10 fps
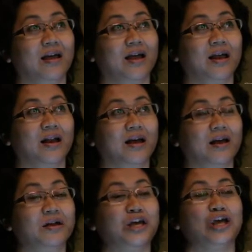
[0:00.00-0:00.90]
in
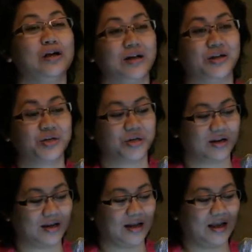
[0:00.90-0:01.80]
English.
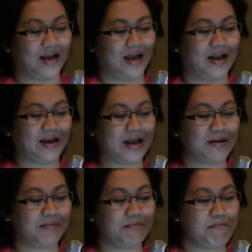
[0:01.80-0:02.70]
And
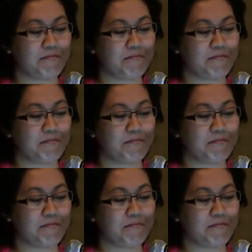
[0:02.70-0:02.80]
then